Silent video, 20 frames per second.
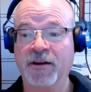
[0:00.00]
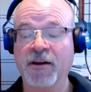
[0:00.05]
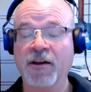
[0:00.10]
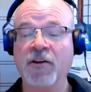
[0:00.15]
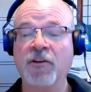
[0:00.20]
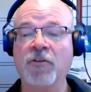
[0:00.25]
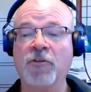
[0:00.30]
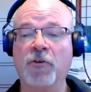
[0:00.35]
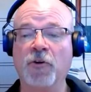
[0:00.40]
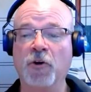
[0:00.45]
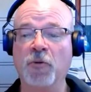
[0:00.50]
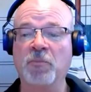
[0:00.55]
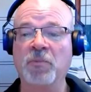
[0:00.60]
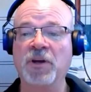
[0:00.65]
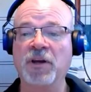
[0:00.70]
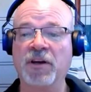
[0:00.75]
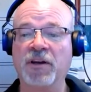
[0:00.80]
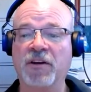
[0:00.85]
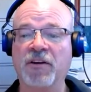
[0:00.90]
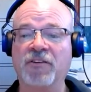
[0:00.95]
Their
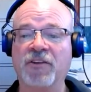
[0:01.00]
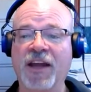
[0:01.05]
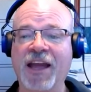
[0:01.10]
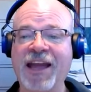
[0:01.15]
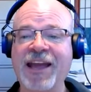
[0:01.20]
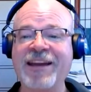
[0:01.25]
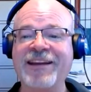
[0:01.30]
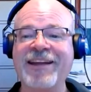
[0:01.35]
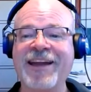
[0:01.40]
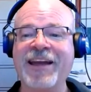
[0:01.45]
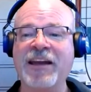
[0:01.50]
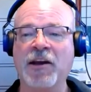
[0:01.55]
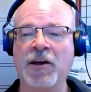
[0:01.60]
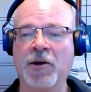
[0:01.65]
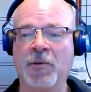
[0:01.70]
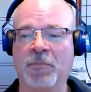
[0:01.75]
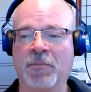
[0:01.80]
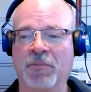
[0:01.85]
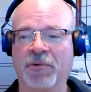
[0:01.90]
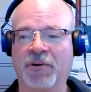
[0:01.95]
peak is 8
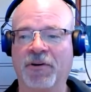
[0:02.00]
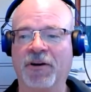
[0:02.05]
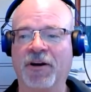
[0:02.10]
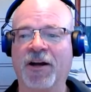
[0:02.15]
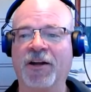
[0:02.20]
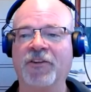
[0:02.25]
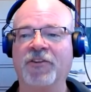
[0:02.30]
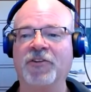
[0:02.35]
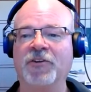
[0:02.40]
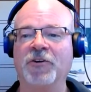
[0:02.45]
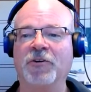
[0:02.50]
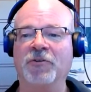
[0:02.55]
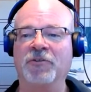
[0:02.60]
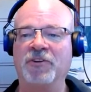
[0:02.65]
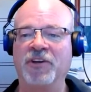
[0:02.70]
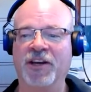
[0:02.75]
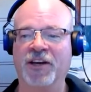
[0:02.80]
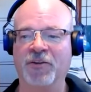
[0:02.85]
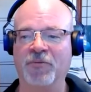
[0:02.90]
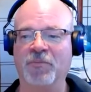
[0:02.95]
a.m. until
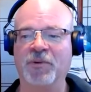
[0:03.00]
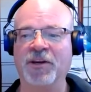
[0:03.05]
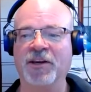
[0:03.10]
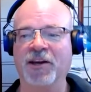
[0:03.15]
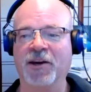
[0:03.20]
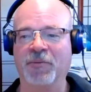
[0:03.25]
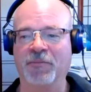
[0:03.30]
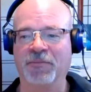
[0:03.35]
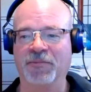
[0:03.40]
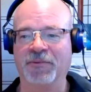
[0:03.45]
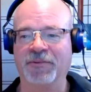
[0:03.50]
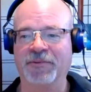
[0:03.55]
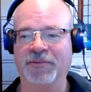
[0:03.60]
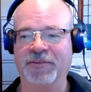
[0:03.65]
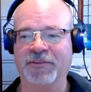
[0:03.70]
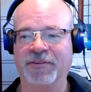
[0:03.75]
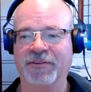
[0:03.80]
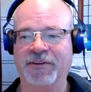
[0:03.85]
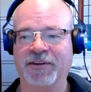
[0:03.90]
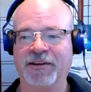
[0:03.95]
10 p.m.
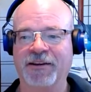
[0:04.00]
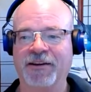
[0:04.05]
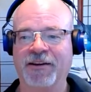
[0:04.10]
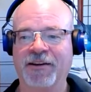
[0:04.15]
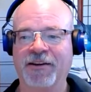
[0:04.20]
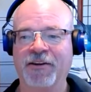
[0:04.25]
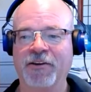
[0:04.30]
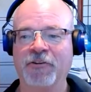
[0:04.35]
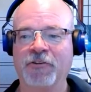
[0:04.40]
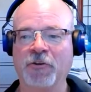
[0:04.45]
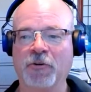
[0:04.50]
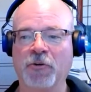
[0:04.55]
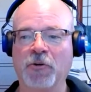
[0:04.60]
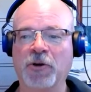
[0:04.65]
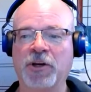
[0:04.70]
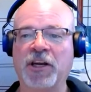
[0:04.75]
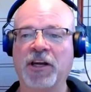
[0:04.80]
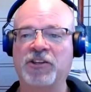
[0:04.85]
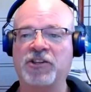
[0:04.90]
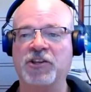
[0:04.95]
So they're
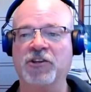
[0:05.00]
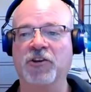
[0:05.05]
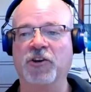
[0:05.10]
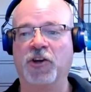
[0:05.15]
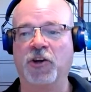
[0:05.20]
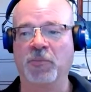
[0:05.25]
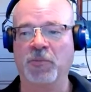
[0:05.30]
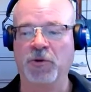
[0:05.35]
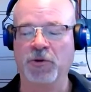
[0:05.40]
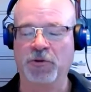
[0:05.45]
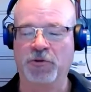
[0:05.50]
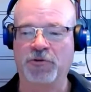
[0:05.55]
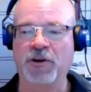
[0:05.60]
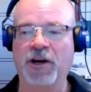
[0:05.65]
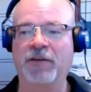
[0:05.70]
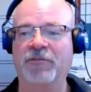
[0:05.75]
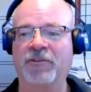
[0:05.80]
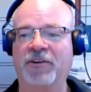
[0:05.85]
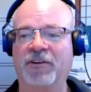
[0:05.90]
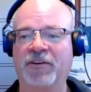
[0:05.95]
catching the commuter
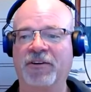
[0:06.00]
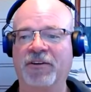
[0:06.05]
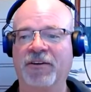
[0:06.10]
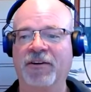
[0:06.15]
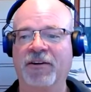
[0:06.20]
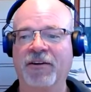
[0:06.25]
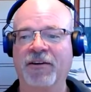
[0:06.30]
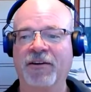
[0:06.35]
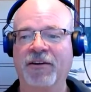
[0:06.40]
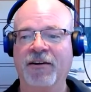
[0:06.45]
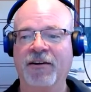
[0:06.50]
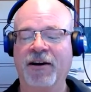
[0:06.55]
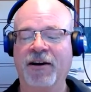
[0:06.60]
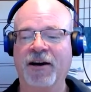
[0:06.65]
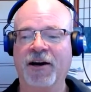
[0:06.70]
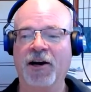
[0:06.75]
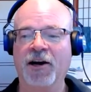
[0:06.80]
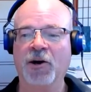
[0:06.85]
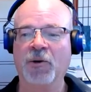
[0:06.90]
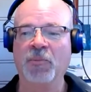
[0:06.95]
traffic.
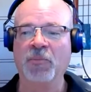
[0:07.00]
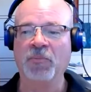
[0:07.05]
I